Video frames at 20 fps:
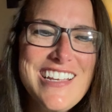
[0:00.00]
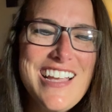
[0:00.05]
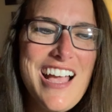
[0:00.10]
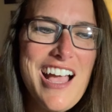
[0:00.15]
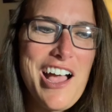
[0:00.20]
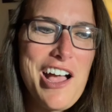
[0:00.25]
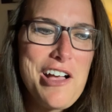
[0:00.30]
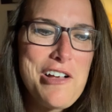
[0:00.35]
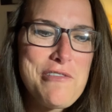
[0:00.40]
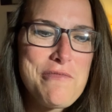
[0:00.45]

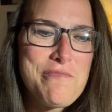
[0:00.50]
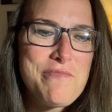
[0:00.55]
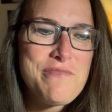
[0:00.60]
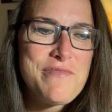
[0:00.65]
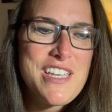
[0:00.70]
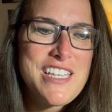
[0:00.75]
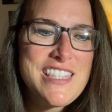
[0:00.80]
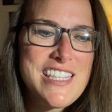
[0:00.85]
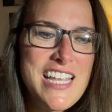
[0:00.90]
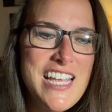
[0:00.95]
um,
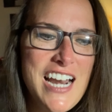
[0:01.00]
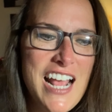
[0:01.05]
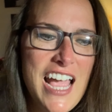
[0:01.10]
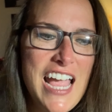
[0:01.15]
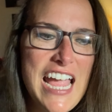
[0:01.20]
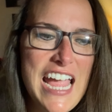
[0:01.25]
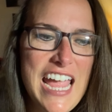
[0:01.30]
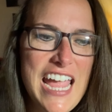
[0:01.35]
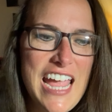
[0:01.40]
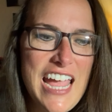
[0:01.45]
and then I
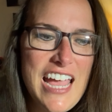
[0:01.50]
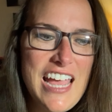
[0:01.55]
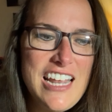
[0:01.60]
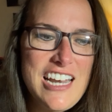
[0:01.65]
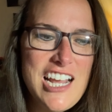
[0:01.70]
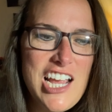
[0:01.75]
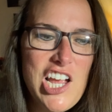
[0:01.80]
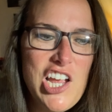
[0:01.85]
had,